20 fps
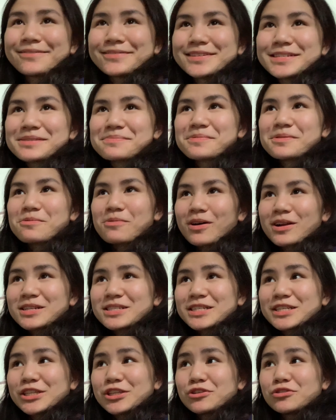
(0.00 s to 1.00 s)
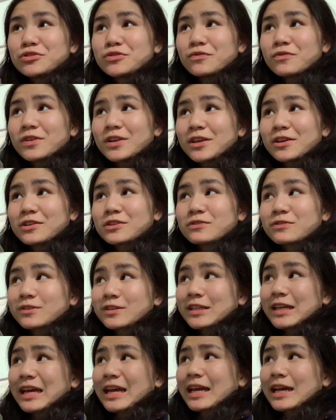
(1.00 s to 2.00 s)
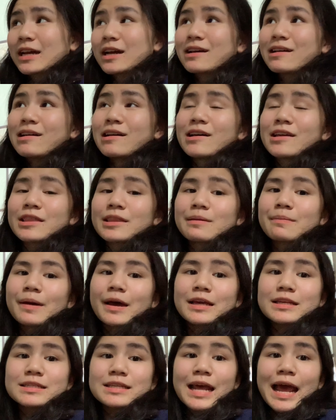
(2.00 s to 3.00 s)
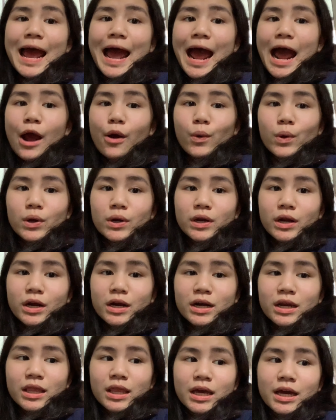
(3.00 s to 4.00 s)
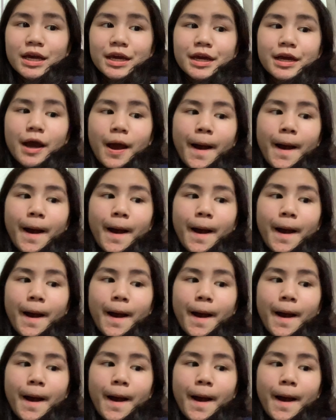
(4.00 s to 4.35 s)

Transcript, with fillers: I've just been watching YouTube videos for like the past hour, not gonna lie.